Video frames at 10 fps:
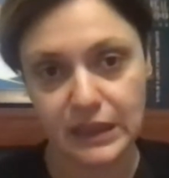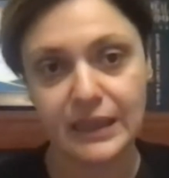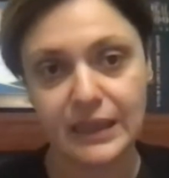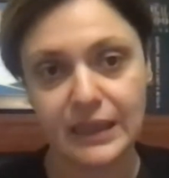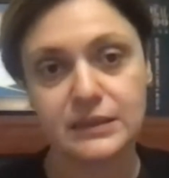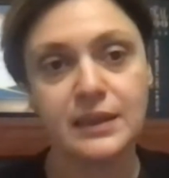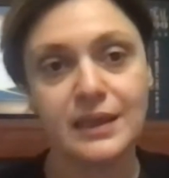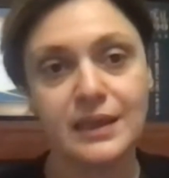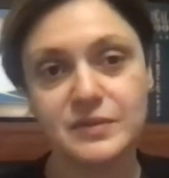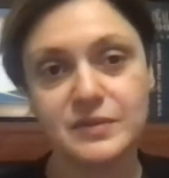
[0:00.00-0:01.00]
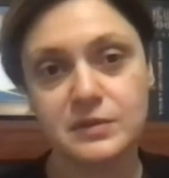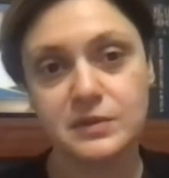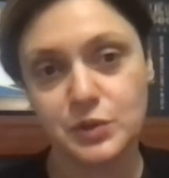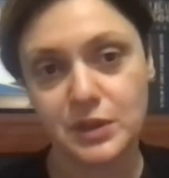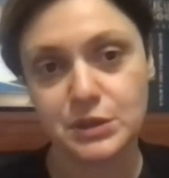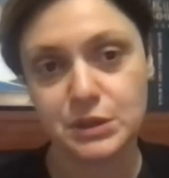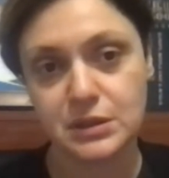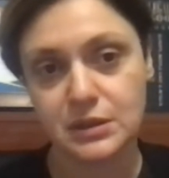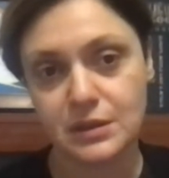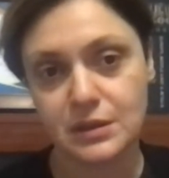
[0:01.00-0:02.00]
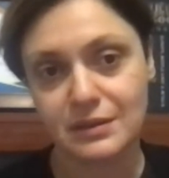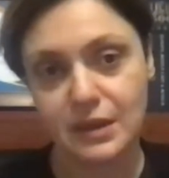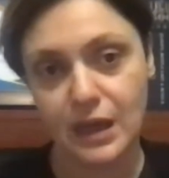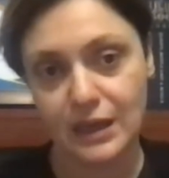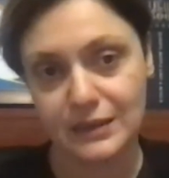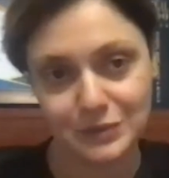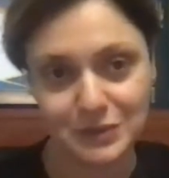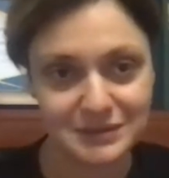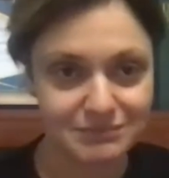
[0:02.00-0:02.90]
and in case the situation in their countries